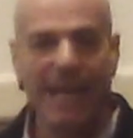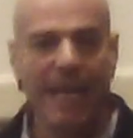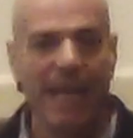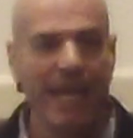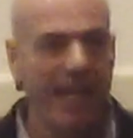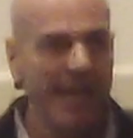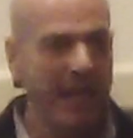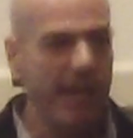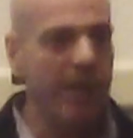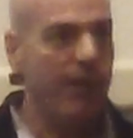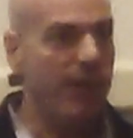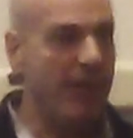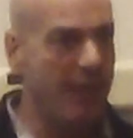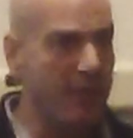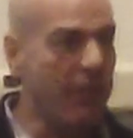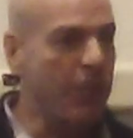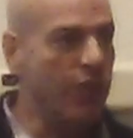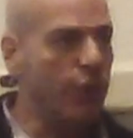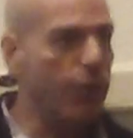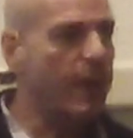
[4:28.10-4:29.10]
here in
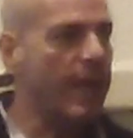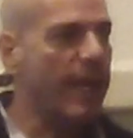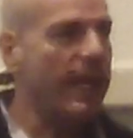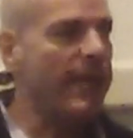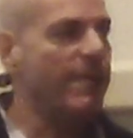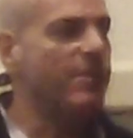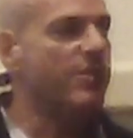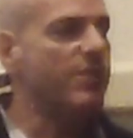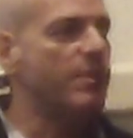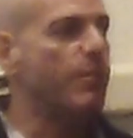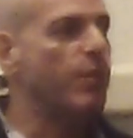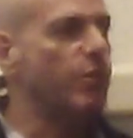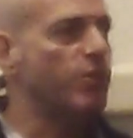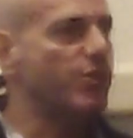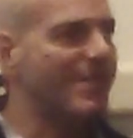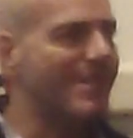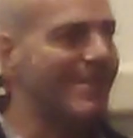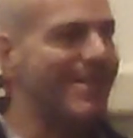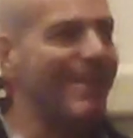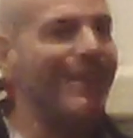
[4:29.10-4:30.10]
the UK is the
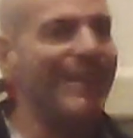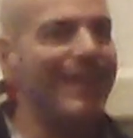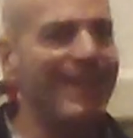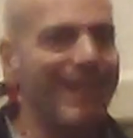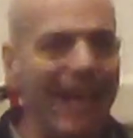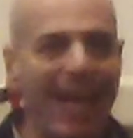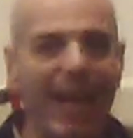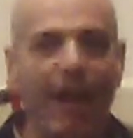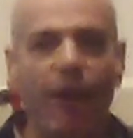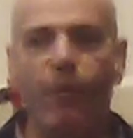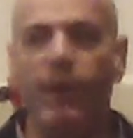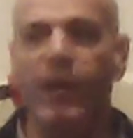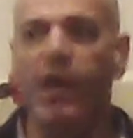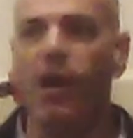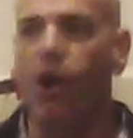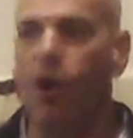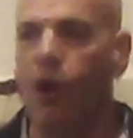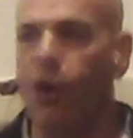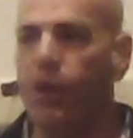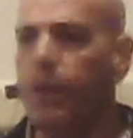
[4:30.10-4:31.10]
most studied area
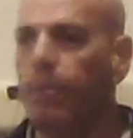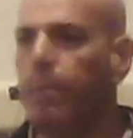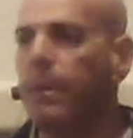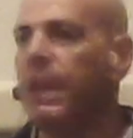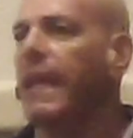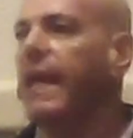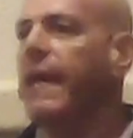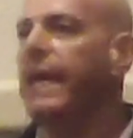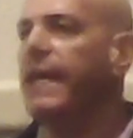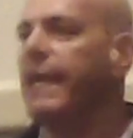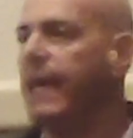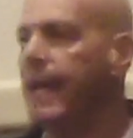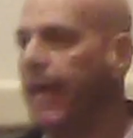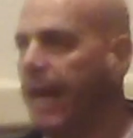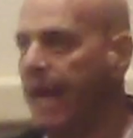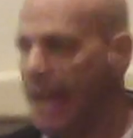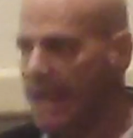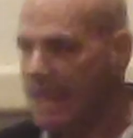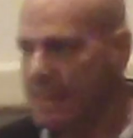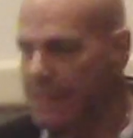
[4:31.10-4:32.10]
on the planet,
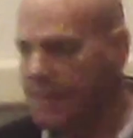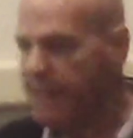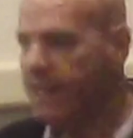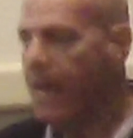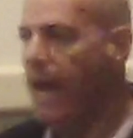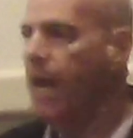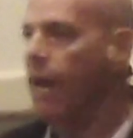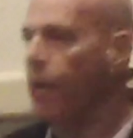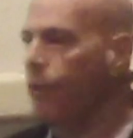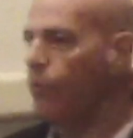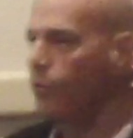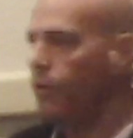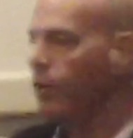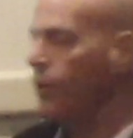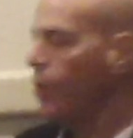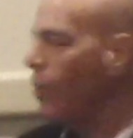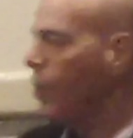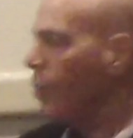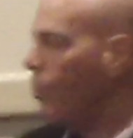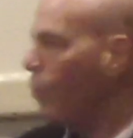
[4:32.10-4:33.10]
hands down,
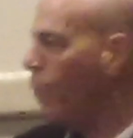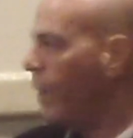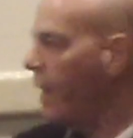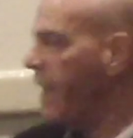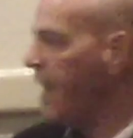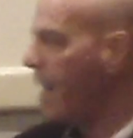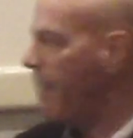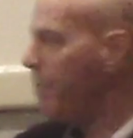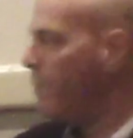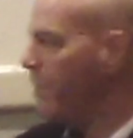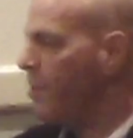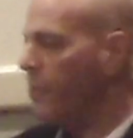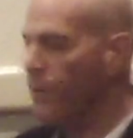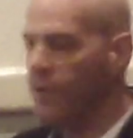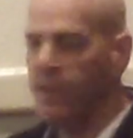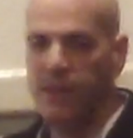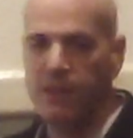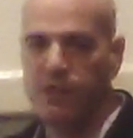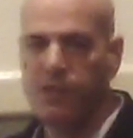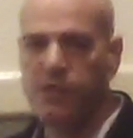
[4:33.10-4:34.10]
what happened during
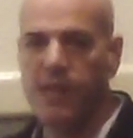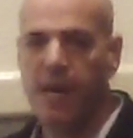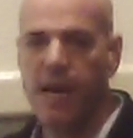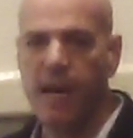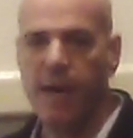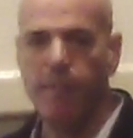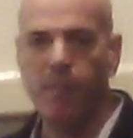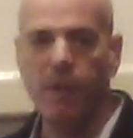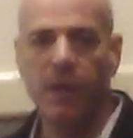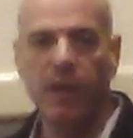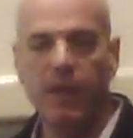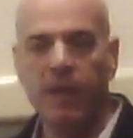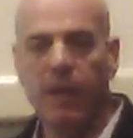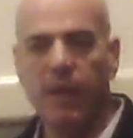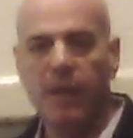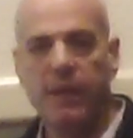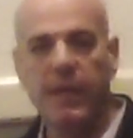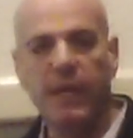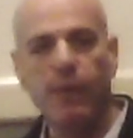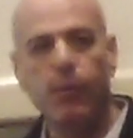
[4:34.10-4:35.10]
this time.
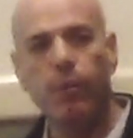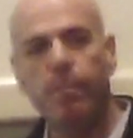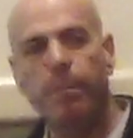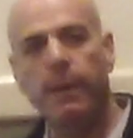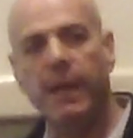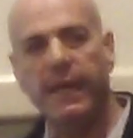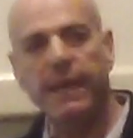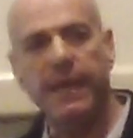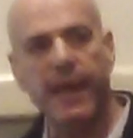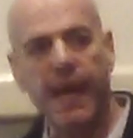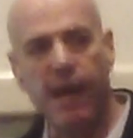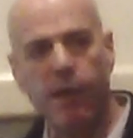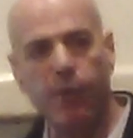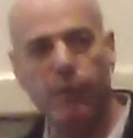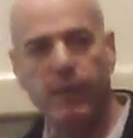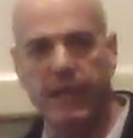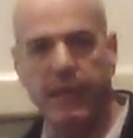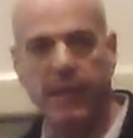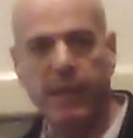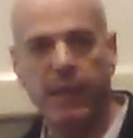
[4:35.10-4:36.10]
They went by
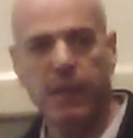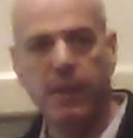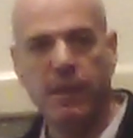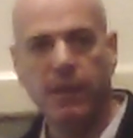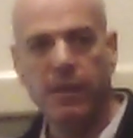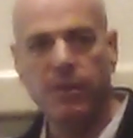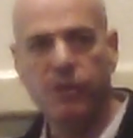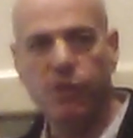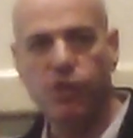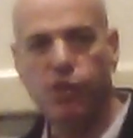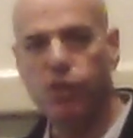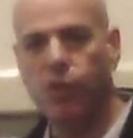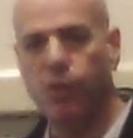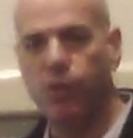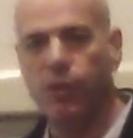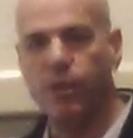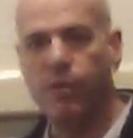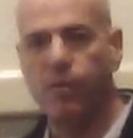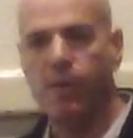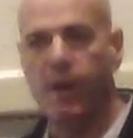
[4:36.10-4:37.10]
county to show the
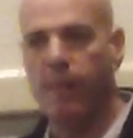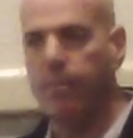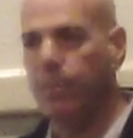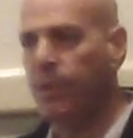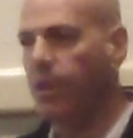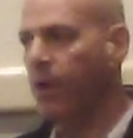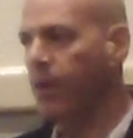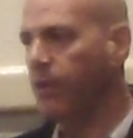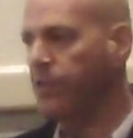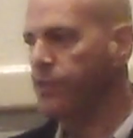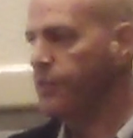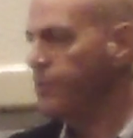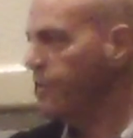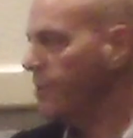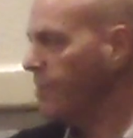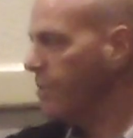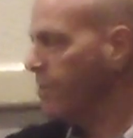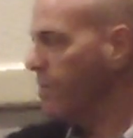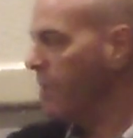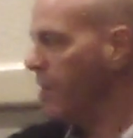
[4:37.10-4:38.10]
crop losses
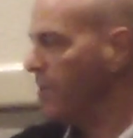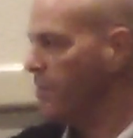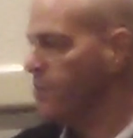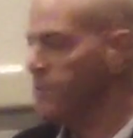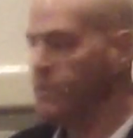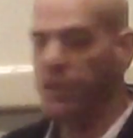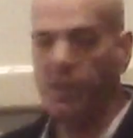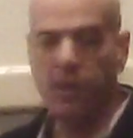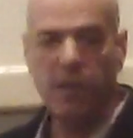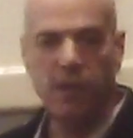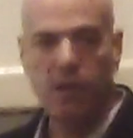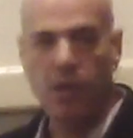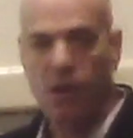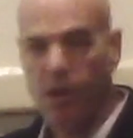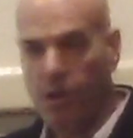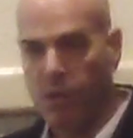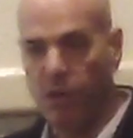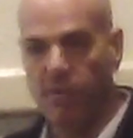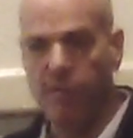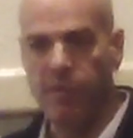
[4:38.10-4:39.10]
across
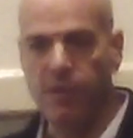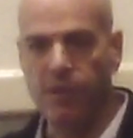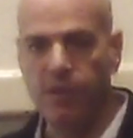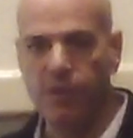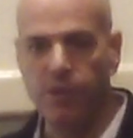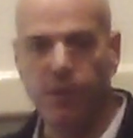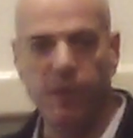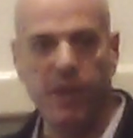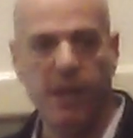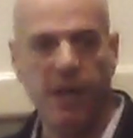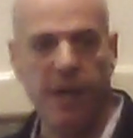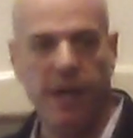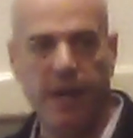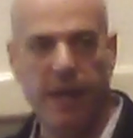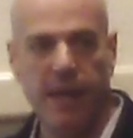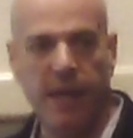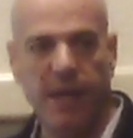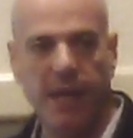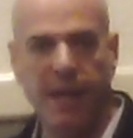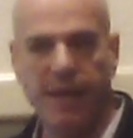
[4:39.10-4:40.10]
all of the UK
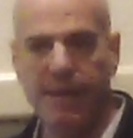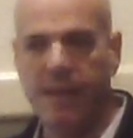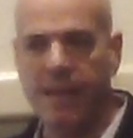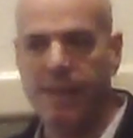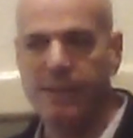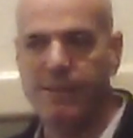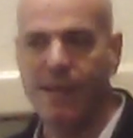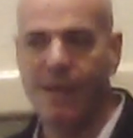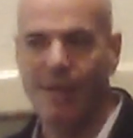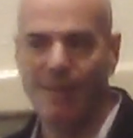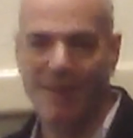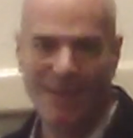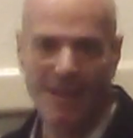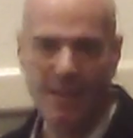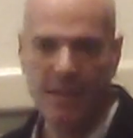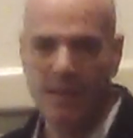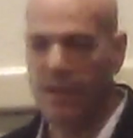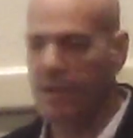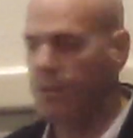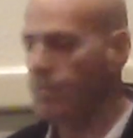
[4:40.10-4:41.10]
at that time,
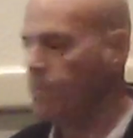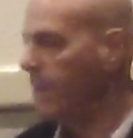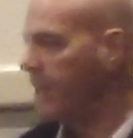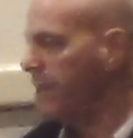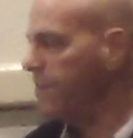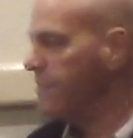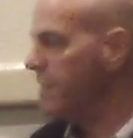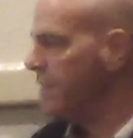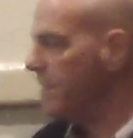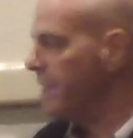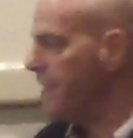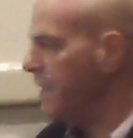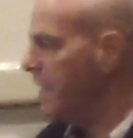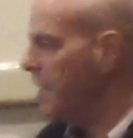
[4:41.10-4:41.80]
England basically.